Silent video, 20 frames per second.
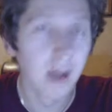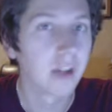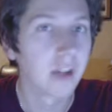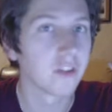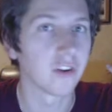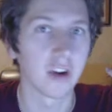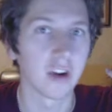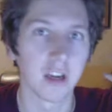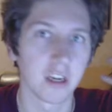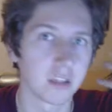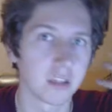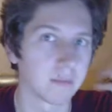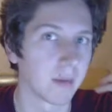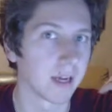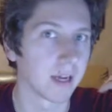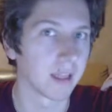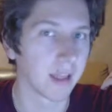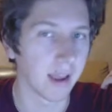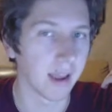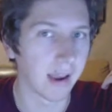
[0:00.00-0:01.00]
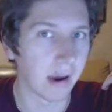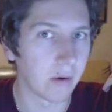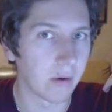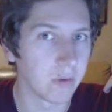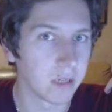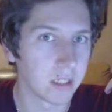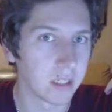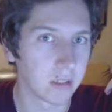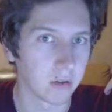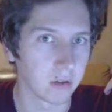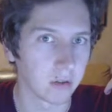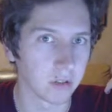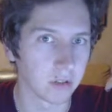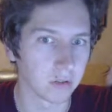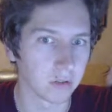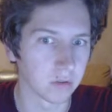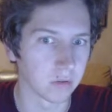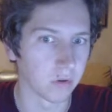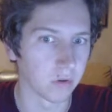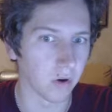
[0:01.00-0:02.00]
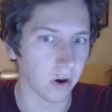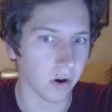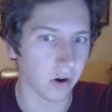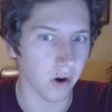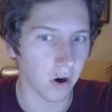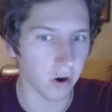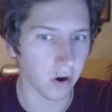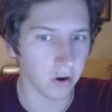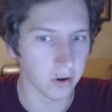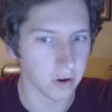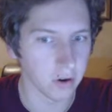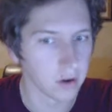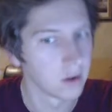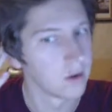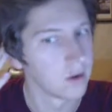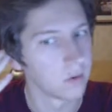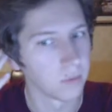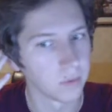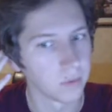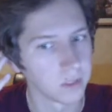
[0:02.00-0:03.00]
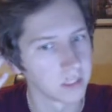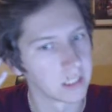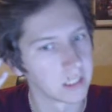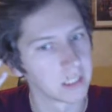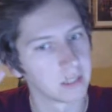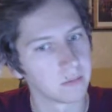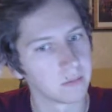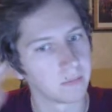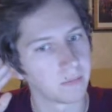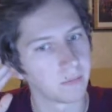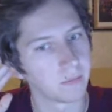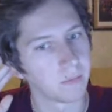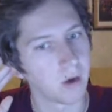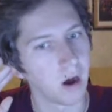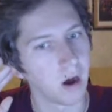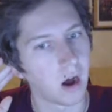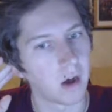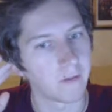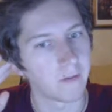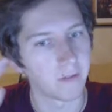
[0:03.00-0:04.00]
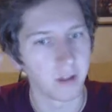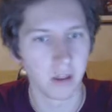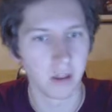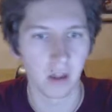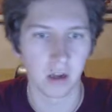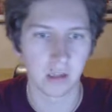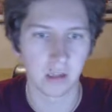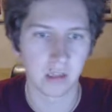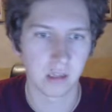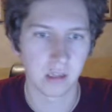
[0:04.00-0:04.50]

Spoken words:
so I just might take a resource or draw a card, which is often not